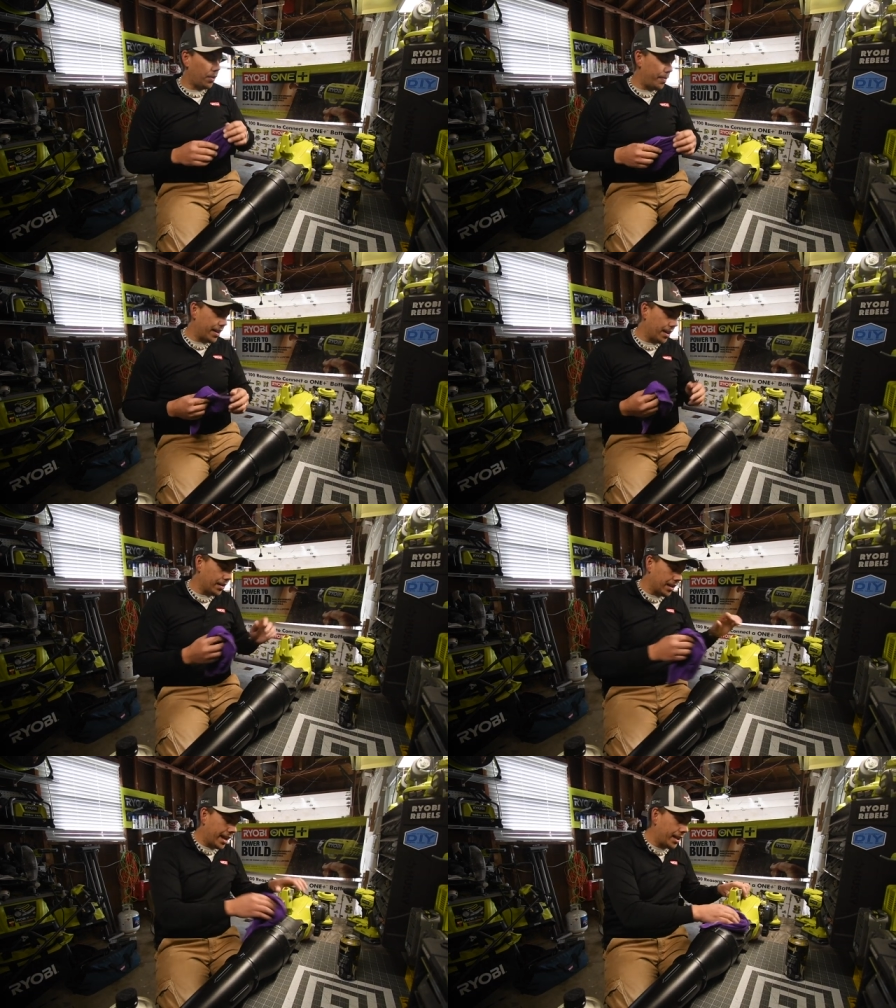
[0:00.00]
because
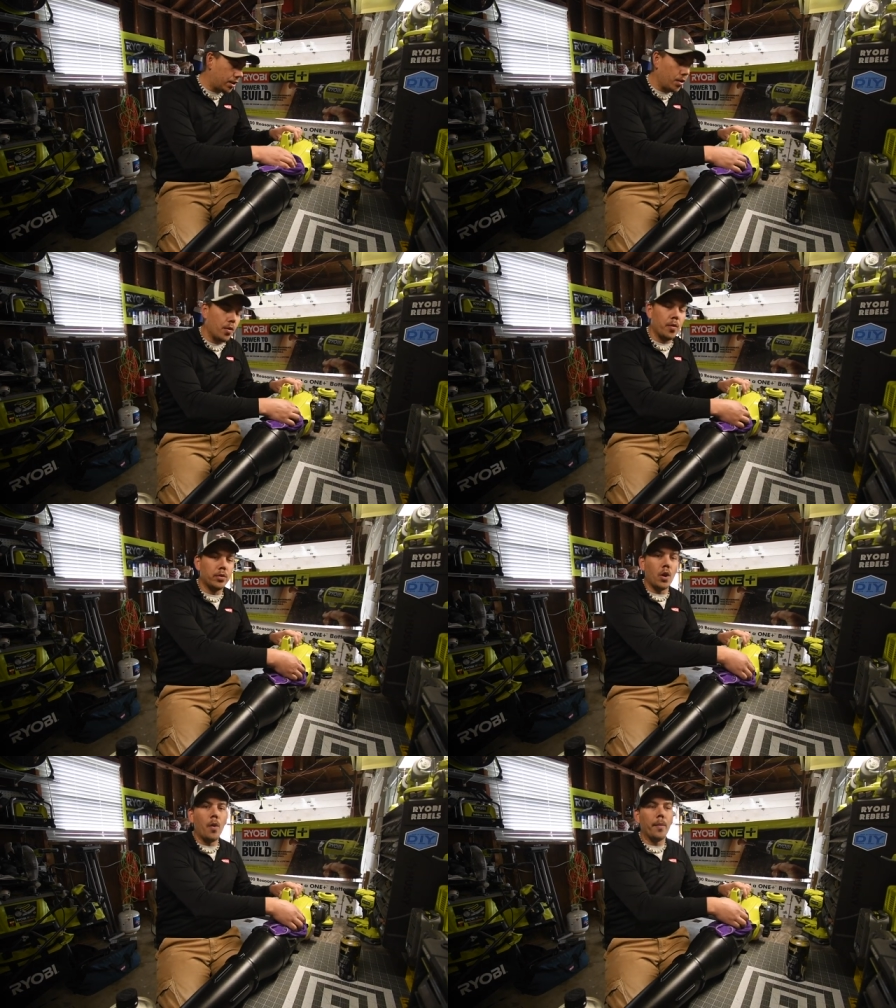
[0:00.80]
in case you
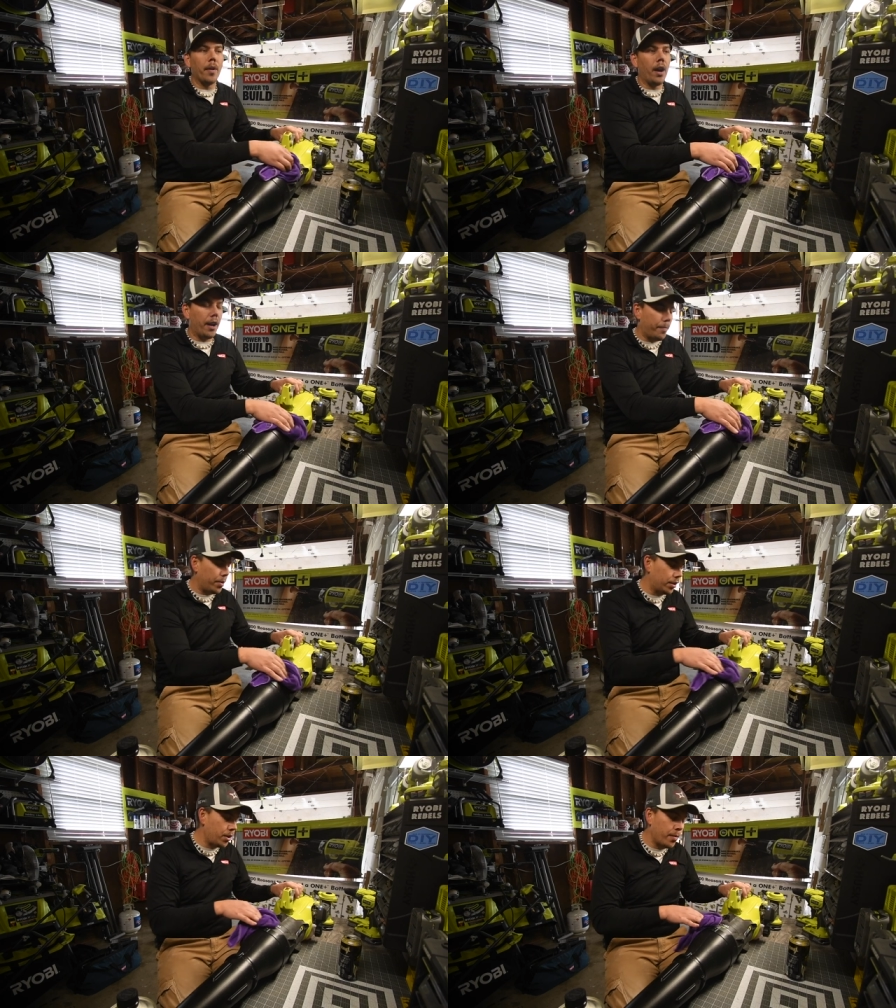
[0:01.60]
don't uh,
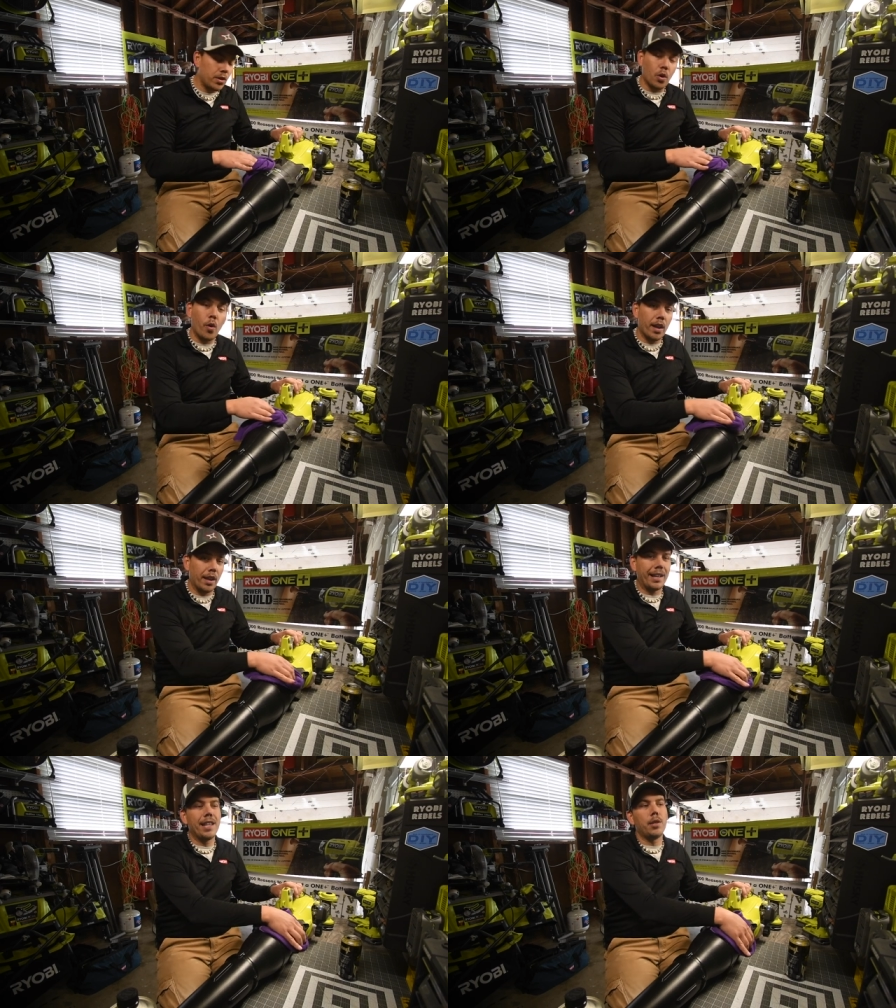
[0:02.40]
put too much oil, in
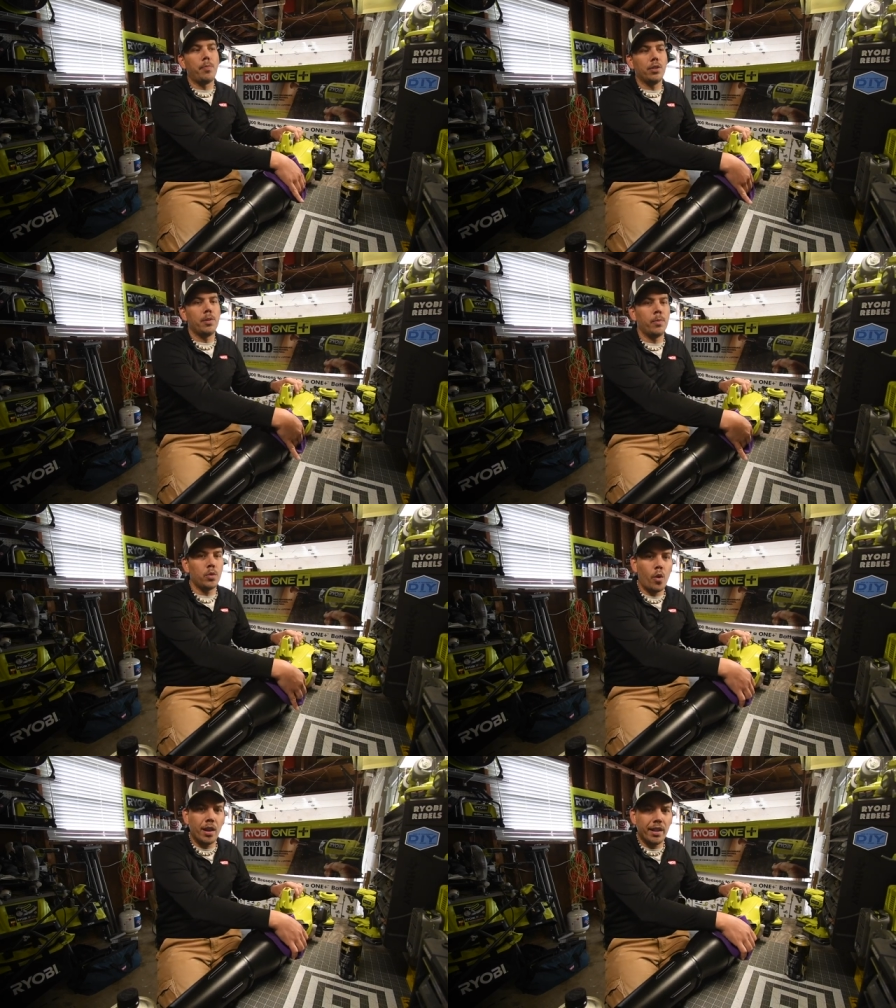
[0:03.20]
case you put too much
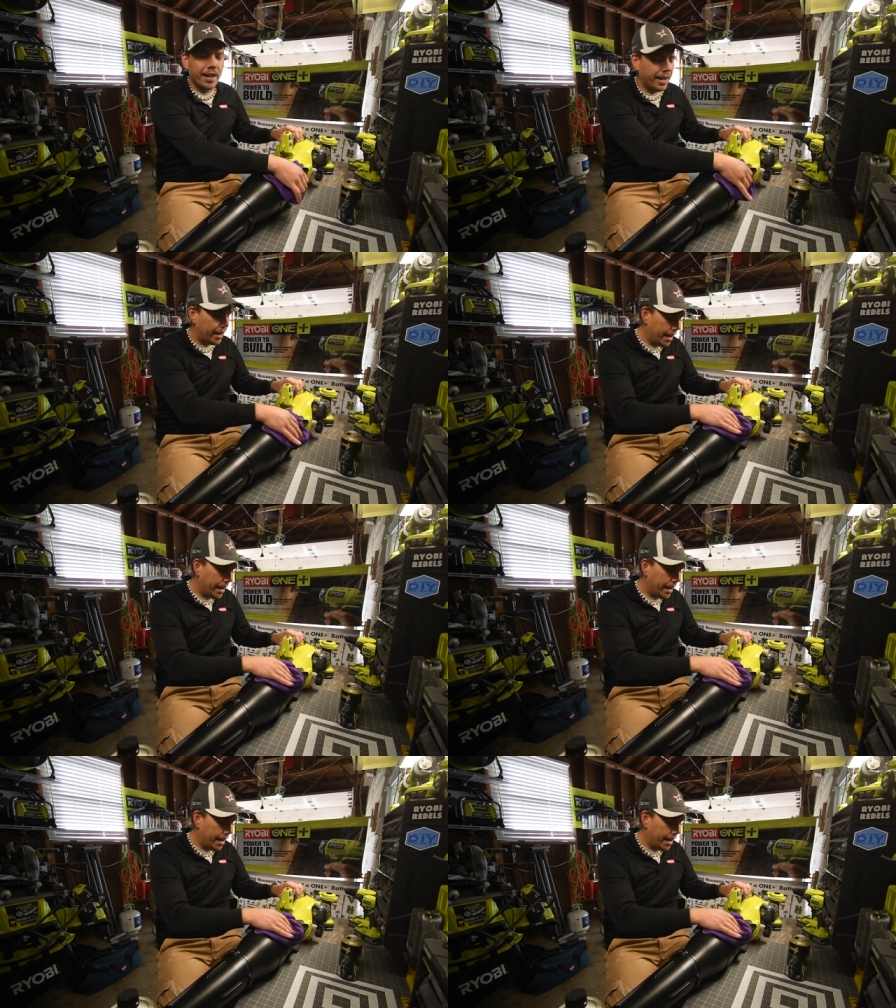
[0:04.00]
oil in it,